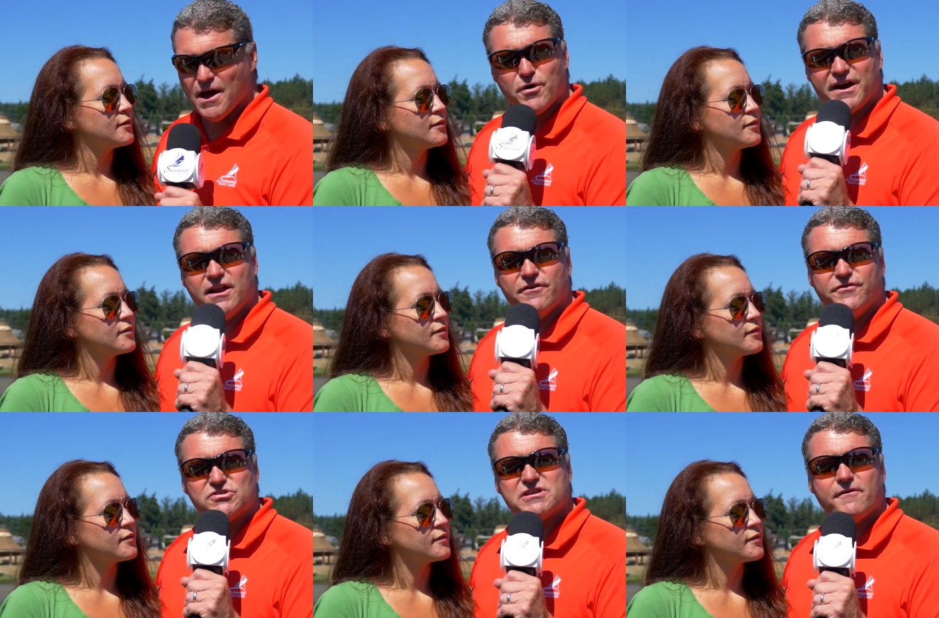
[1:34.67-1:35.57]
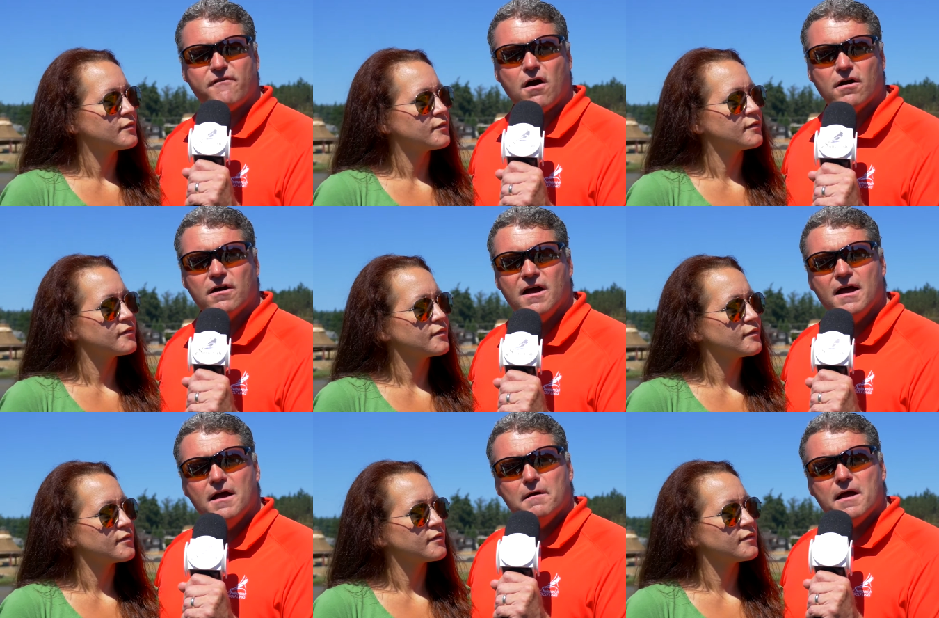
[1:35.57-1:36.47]
Speaker 1: And we're going to interview some of our
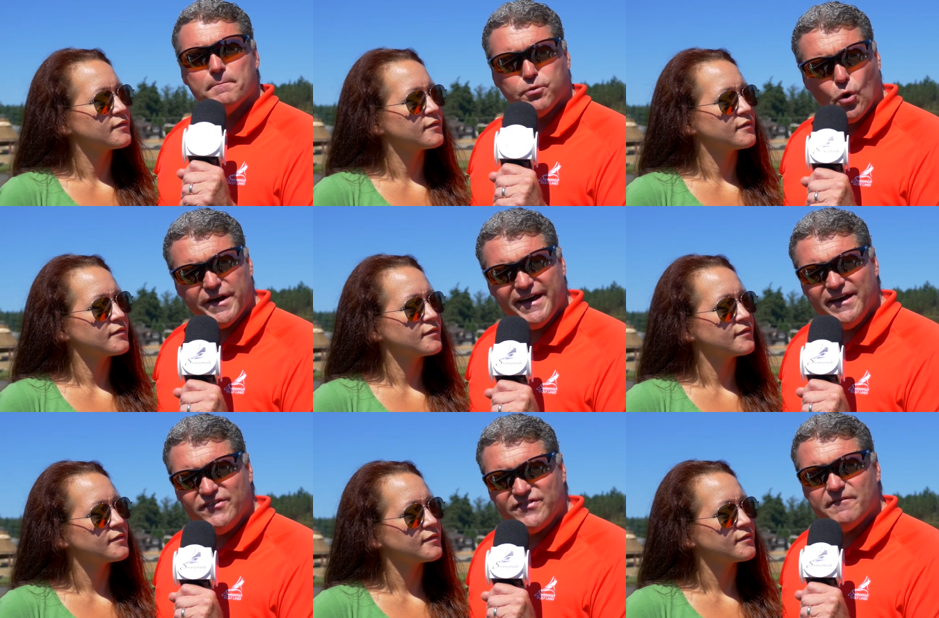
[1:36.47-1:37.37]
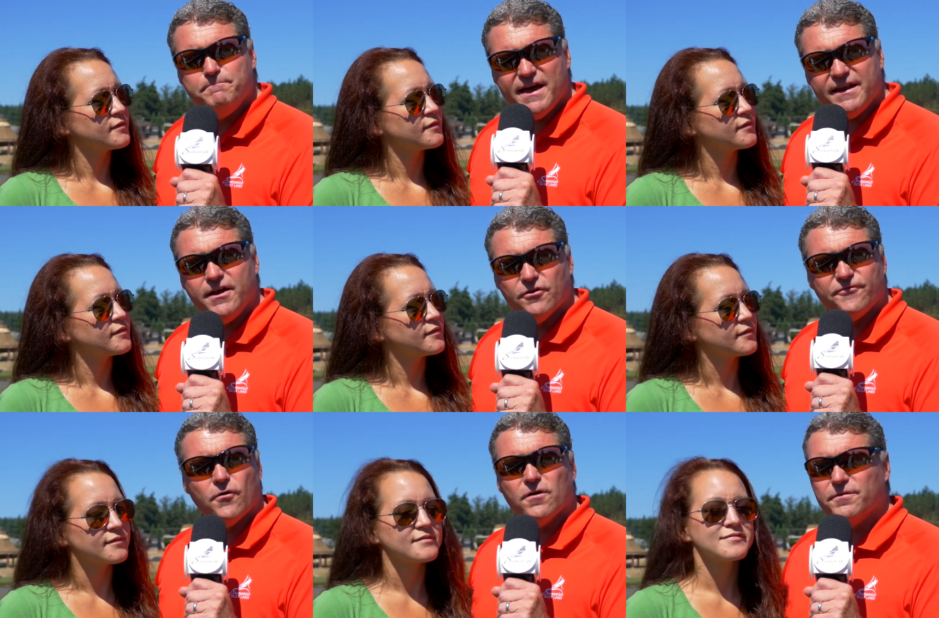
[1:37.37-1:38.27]
employees that have been here
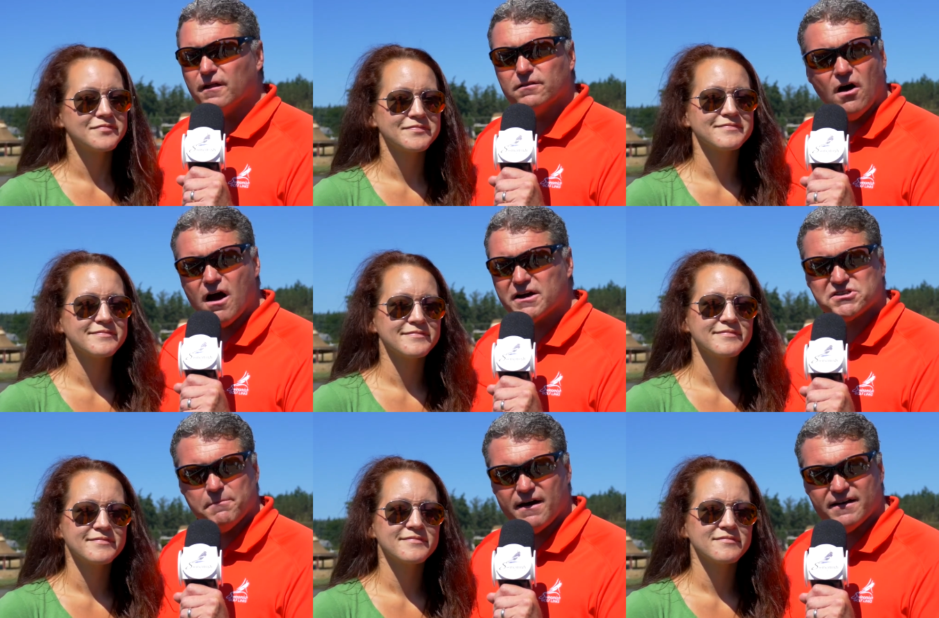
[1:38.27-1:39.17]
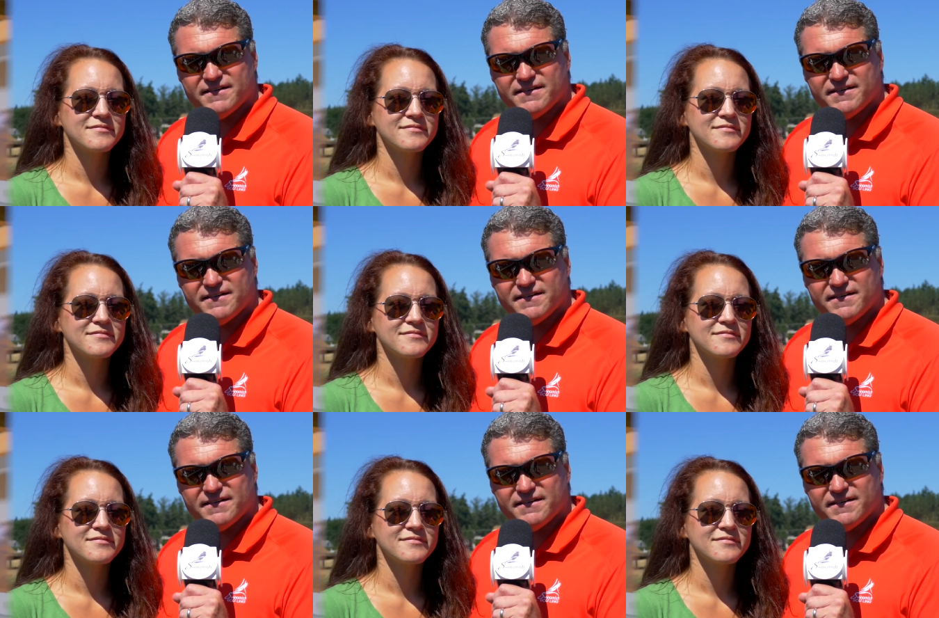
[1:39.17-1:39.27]
for the longest amount of